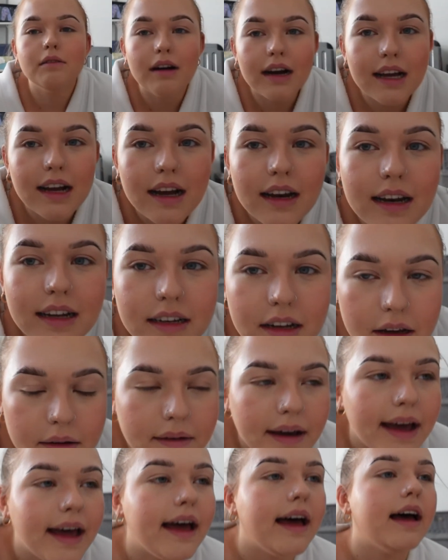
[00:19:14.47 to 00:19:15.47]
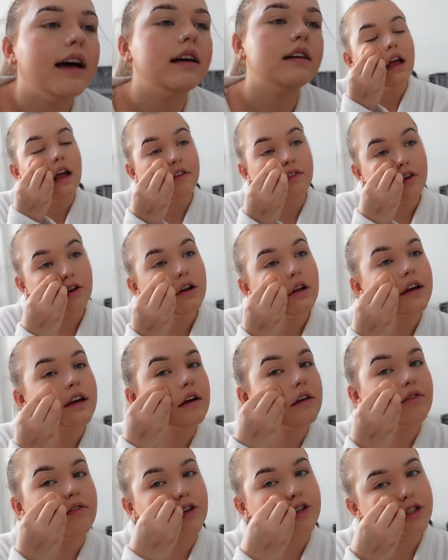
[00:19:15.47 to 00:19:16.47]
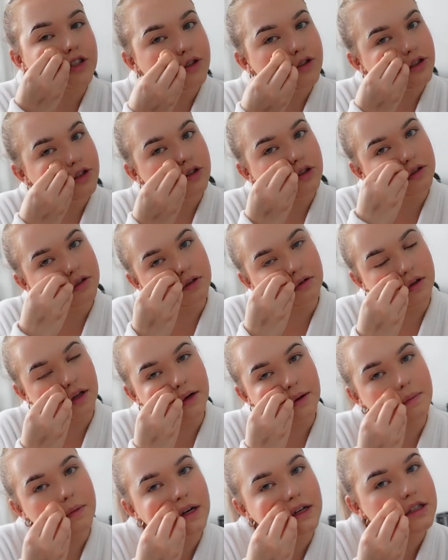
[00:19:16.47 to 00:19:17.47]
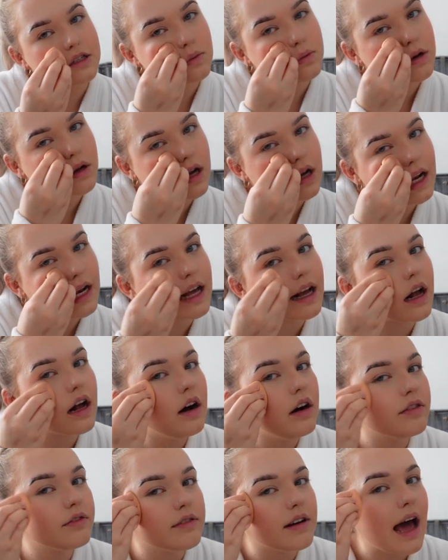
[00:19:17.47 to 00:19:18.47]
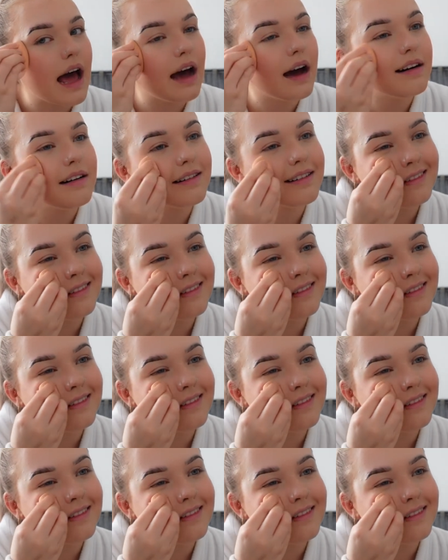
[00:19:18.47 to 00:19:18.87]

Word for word: why can't I do it? If you're looking for a tutorial then you might just want to click off now.